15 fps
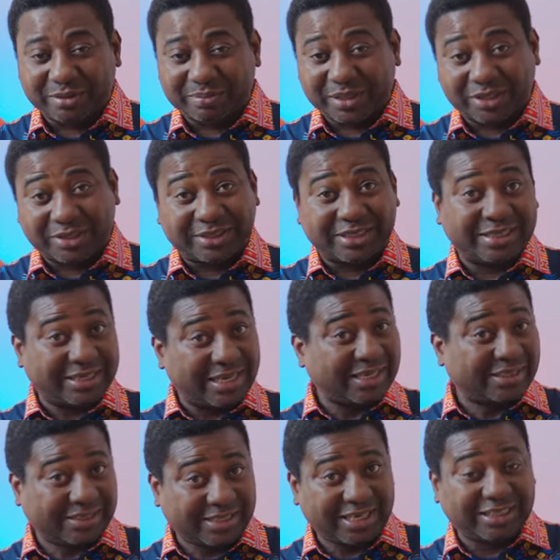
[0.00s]
Because the
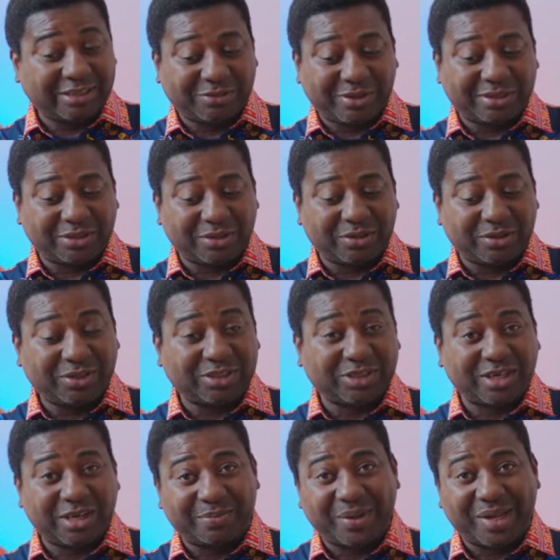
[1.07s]
next stage that we're going to
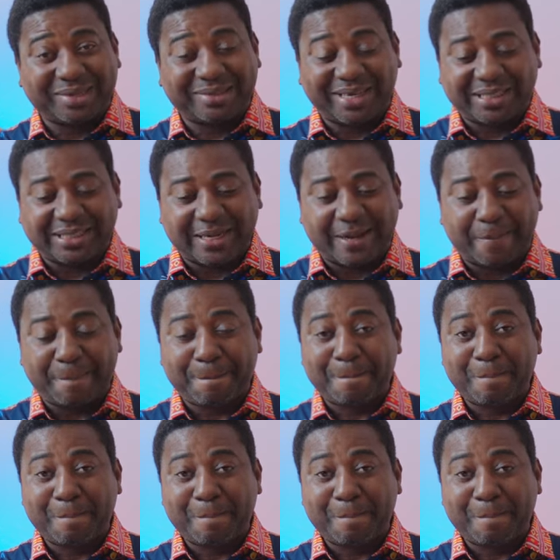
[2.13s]
talk about right now,